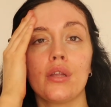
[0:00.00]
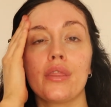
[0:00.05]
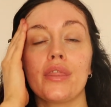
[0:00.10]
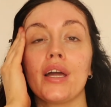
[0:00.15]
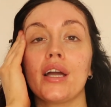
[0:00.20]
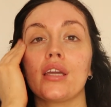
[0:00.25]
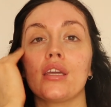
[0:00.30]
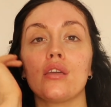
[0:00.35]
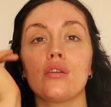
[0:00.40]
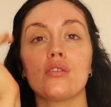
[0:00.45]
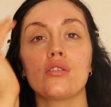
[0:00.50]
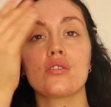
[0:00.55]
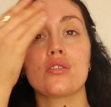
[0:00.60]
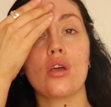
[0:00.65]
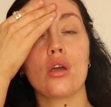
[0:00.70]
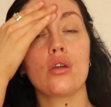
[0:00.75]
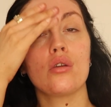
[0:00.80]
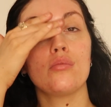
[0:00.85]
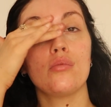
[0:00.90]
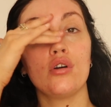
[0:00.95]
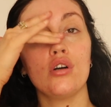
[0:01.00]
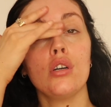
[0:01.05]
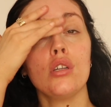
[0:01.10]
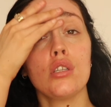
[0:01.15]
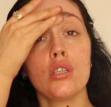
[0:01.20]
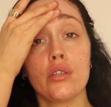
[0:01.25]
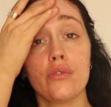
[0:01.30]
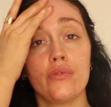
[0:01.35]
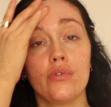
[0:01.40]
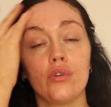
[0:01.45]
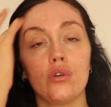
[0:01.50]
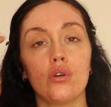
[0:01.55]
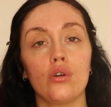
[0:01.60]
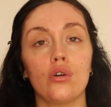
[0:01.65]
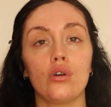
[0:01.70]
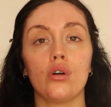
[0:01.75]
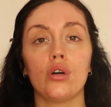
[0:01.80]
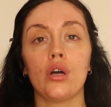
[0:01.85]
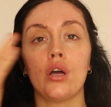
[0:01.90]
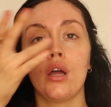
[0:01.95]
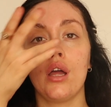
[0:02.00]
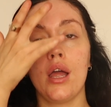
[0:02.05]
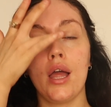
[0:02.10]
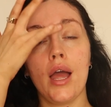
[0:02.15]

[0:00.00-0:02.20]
Thank you so much for